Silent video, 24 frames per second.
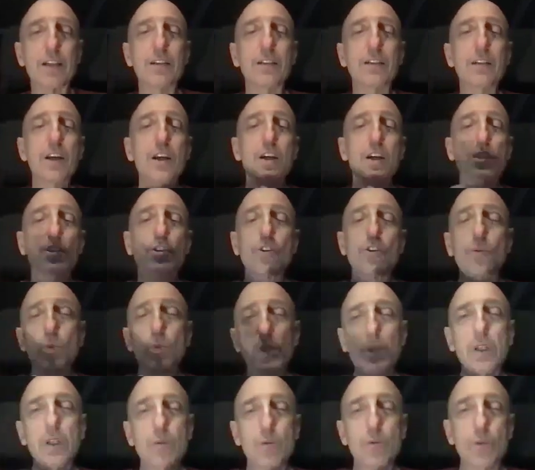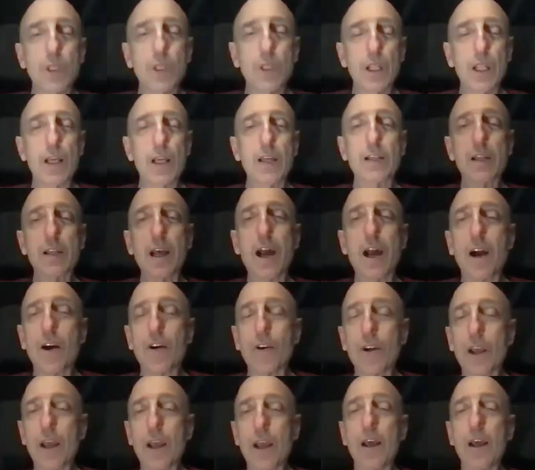And so we laid it out.